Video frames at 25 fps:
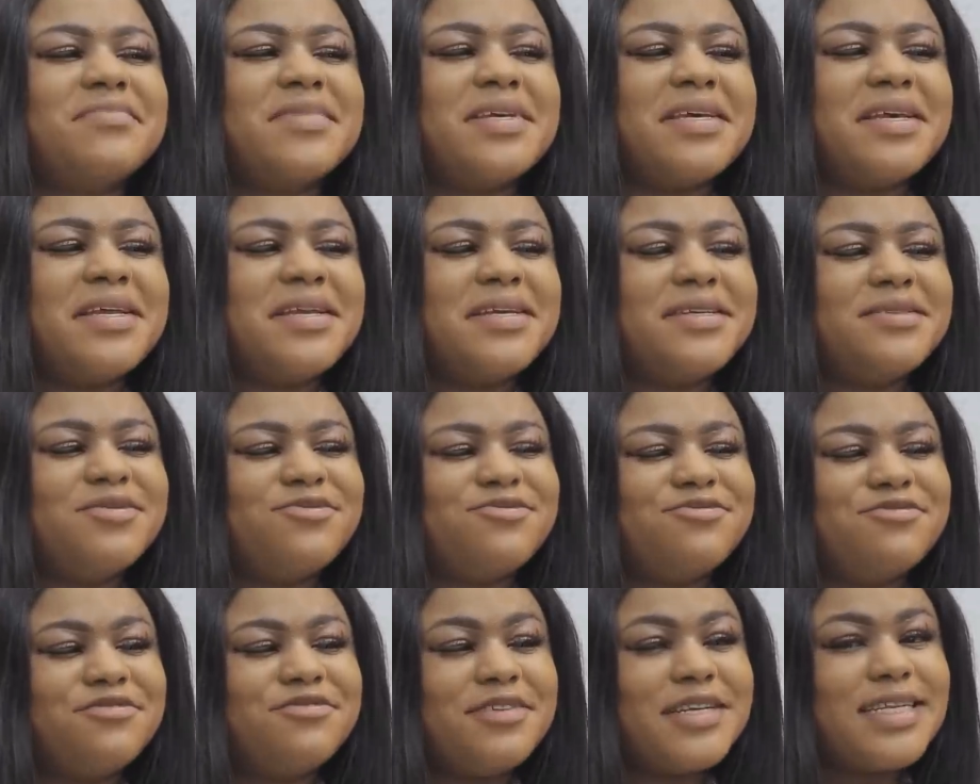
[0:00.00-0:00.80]
It
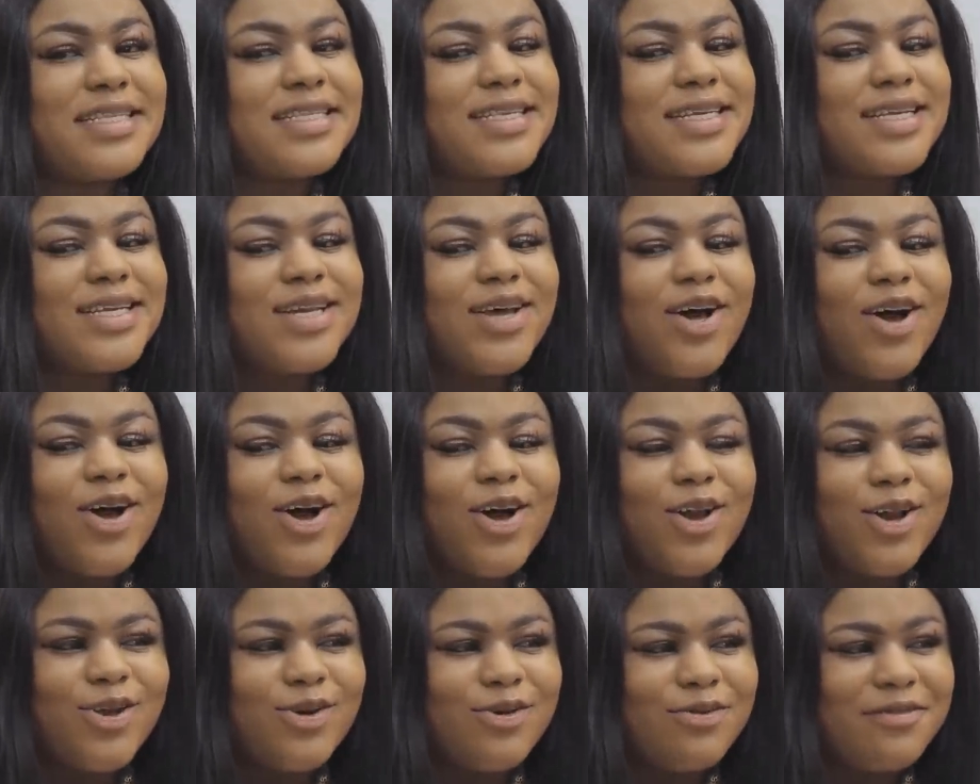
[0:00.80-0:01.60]
is written
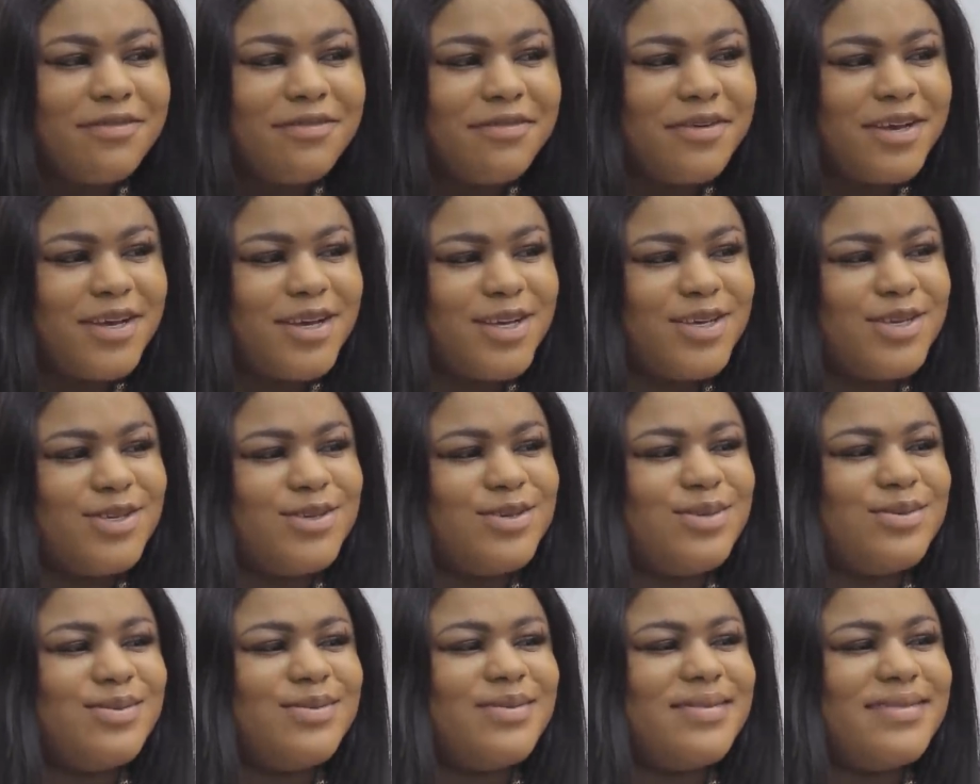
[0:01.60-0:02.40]
all over you.
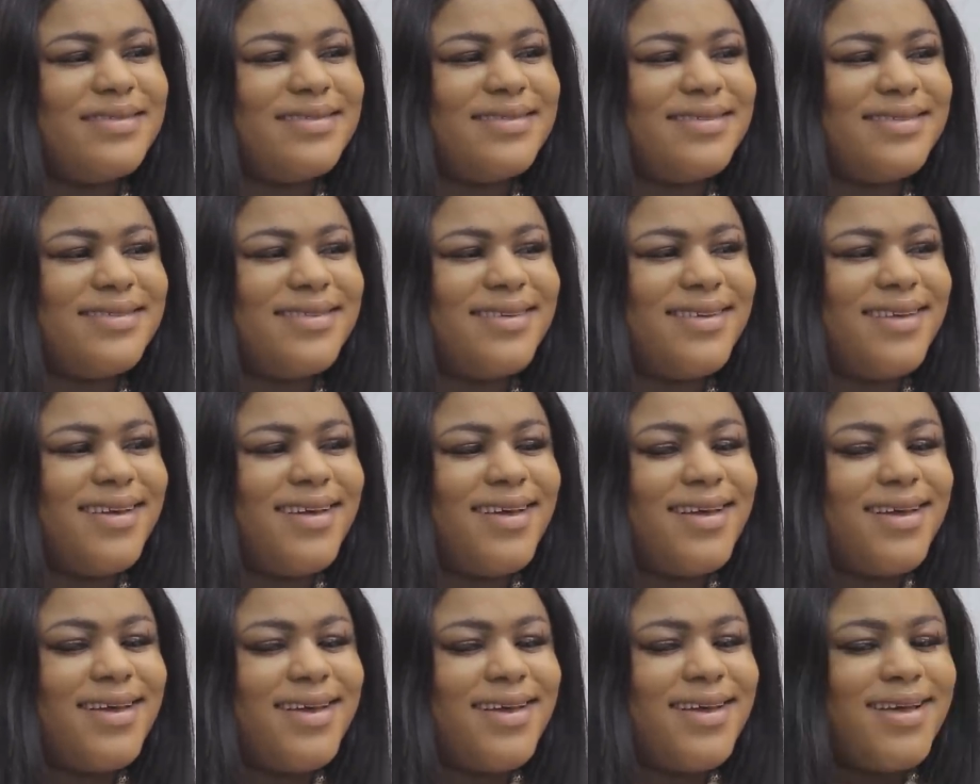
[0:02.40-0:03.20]

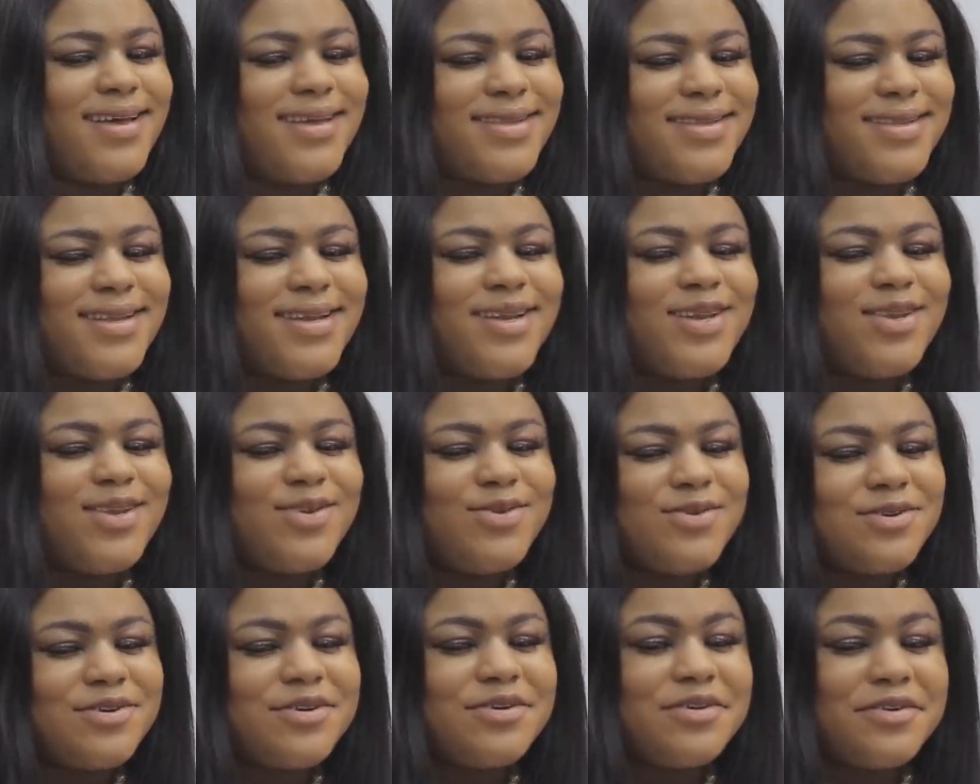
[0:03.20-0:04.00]
The
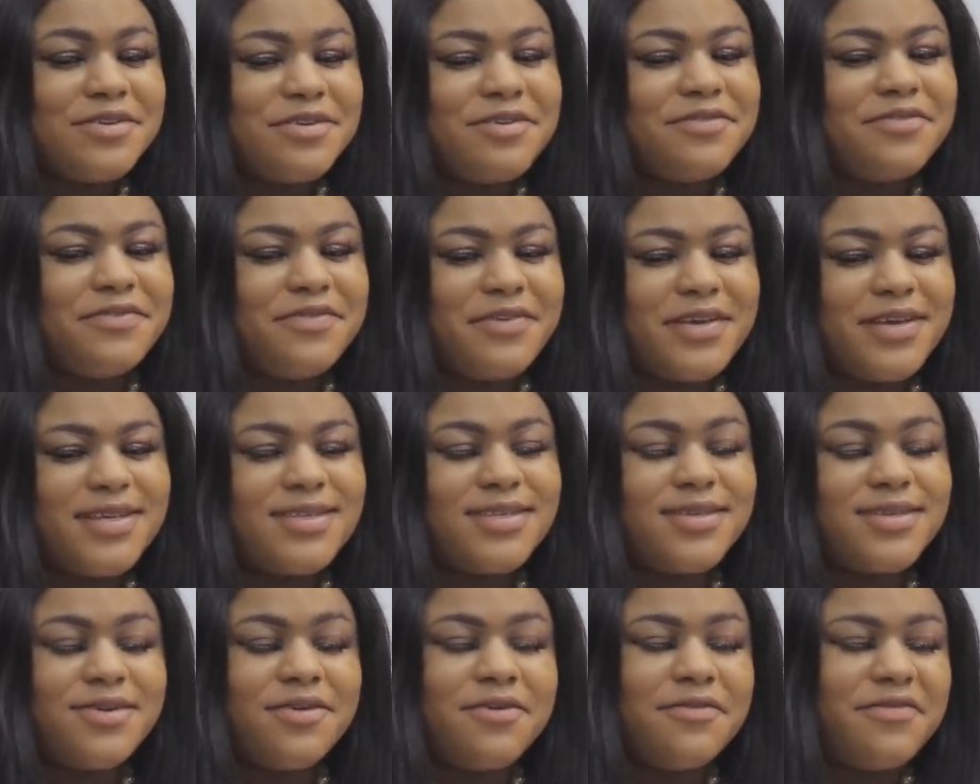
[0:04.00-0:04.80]
look on your
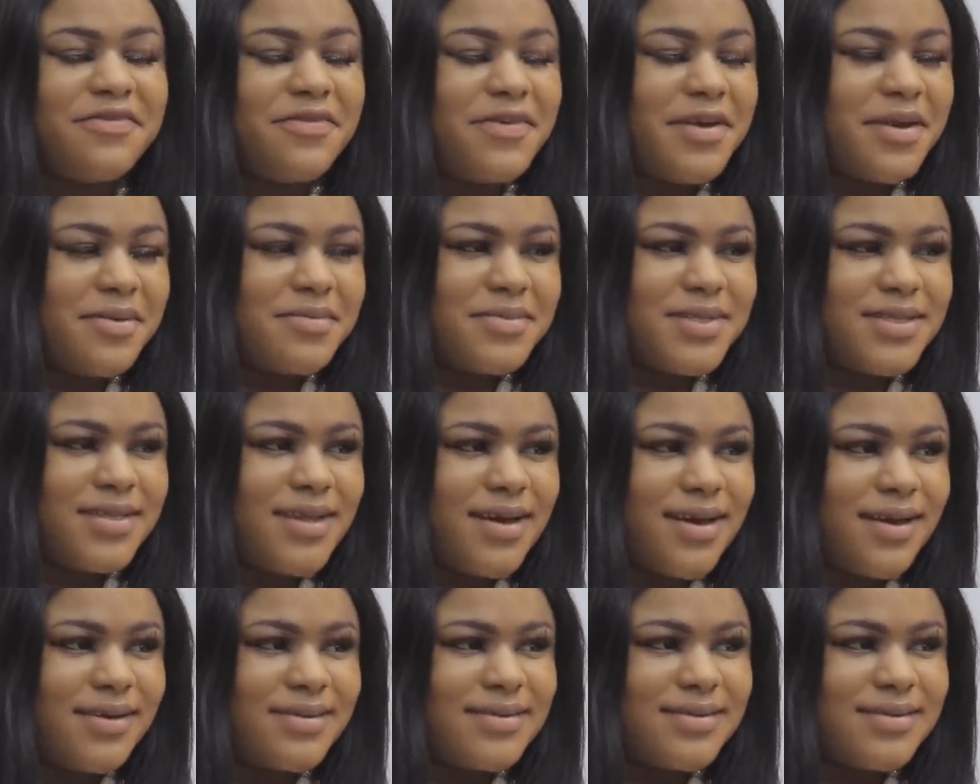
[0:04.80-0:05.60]
face confirms
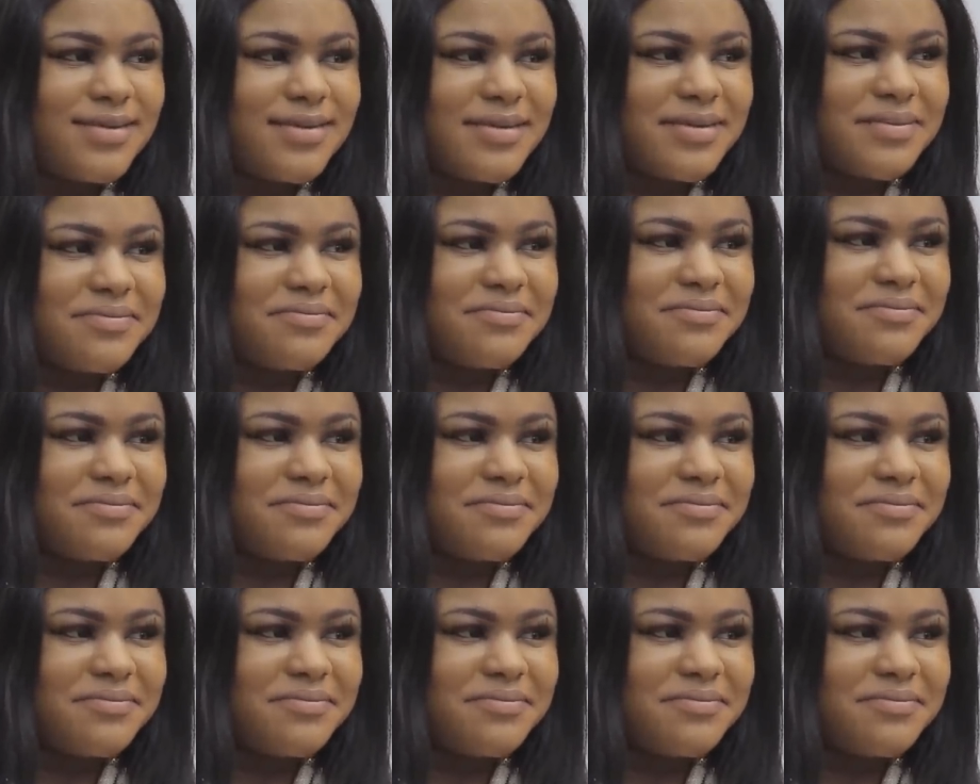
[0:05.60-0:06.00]
that.